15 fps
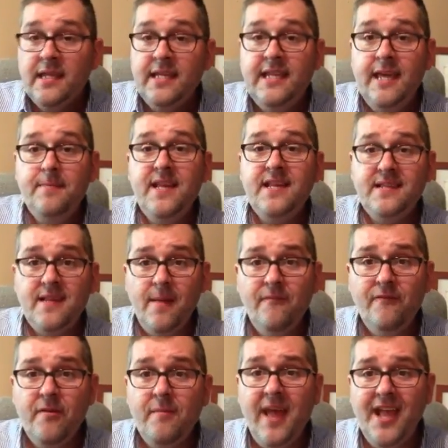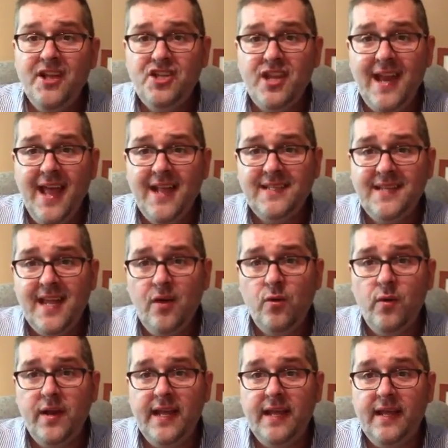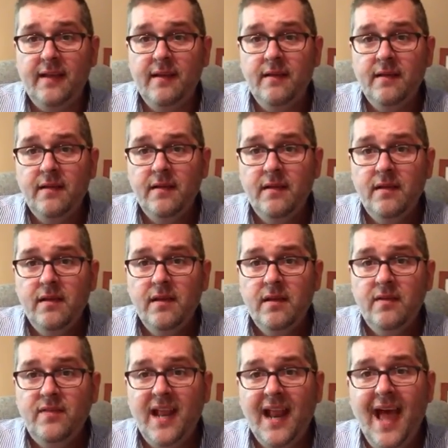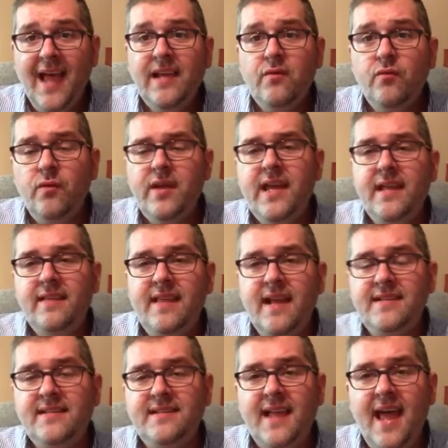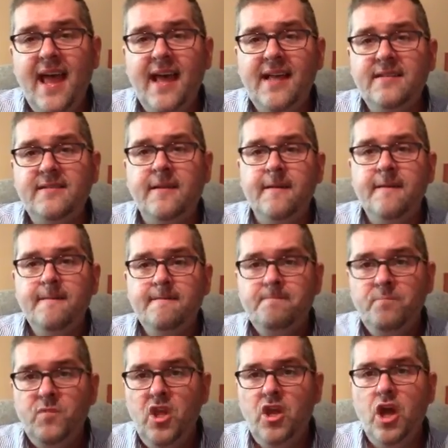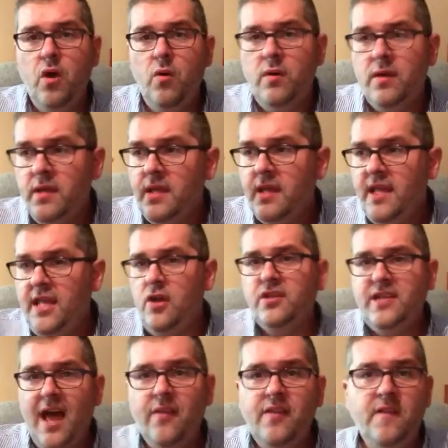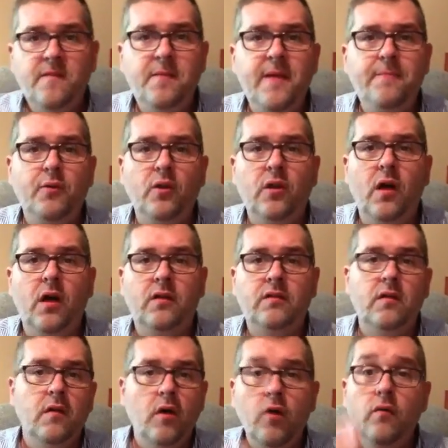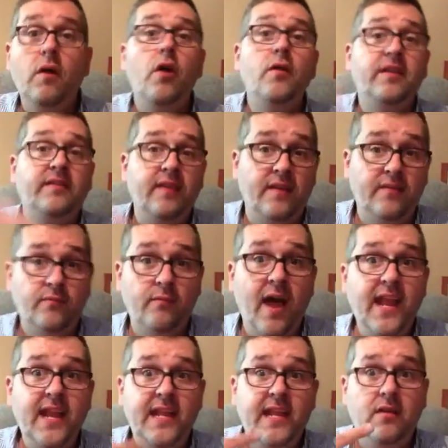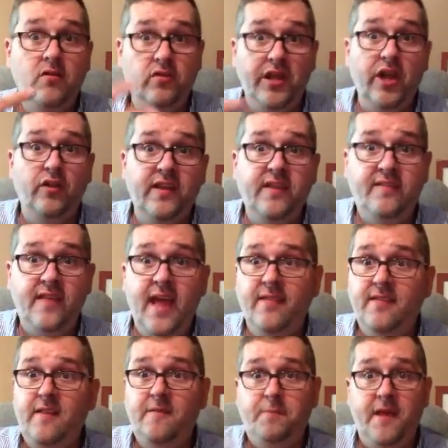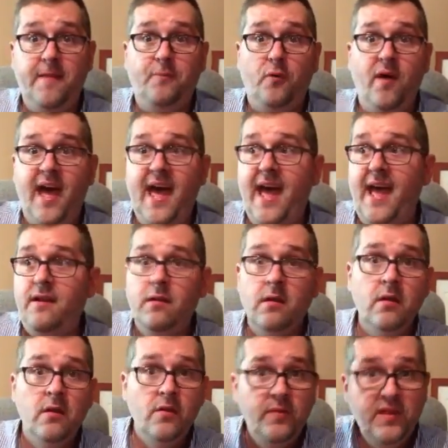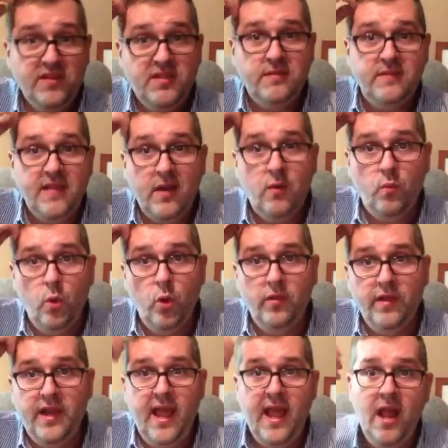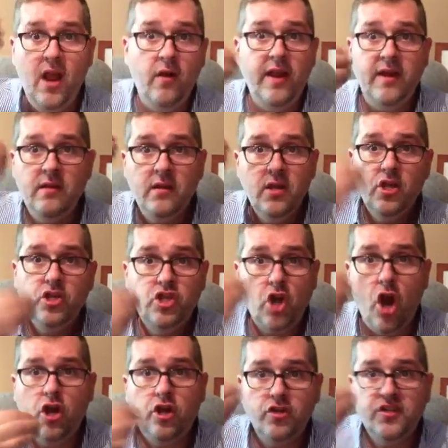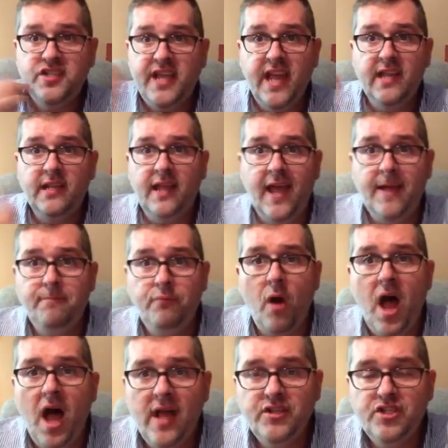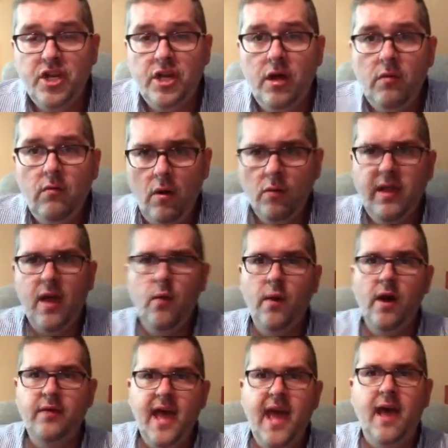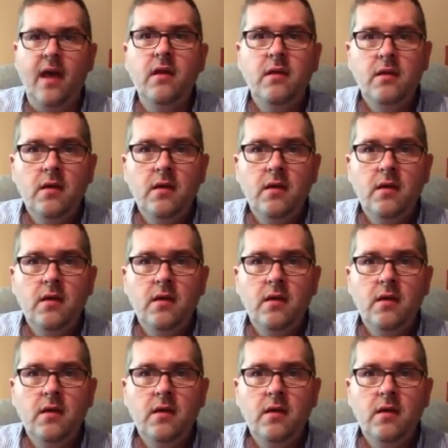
Give me something from ancient antiquity that I can read that says, here's how these people looked. Herodotus, right? He clearly said these people had this thick woolen hair and darker skin like bronze, Okay, well, yeah.